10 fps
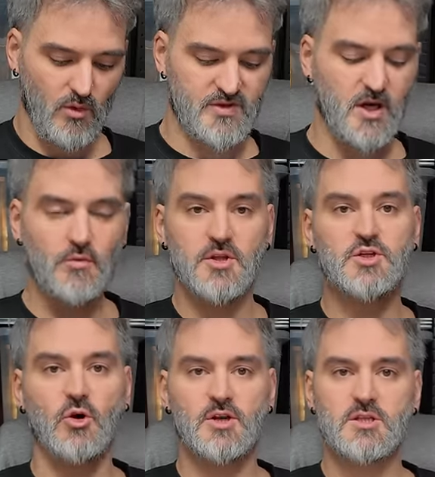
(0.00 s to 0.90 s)
We've sold the
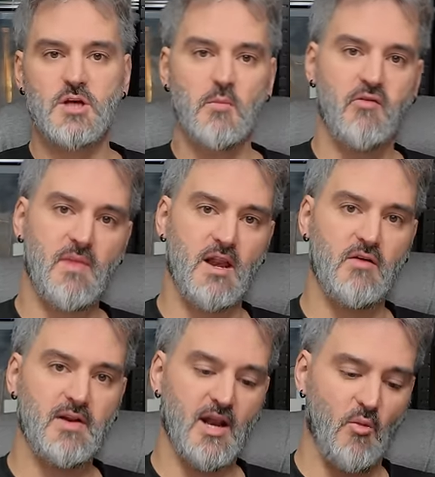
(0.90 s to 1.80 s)
Jordan top from that
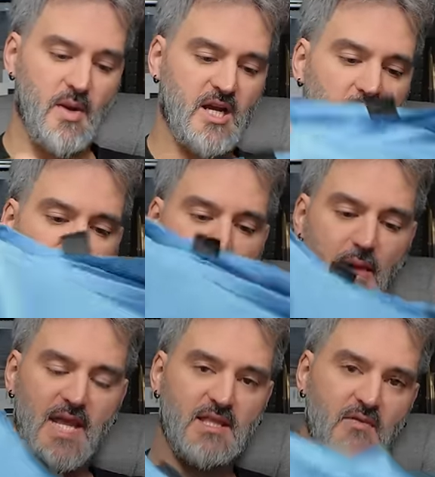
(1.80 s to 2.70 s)
lovely little pickup that I
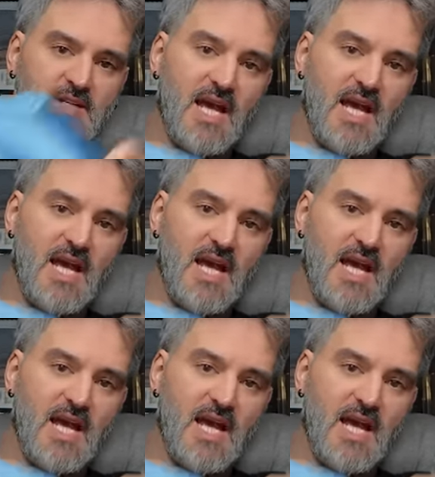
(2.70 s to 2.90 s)
made the other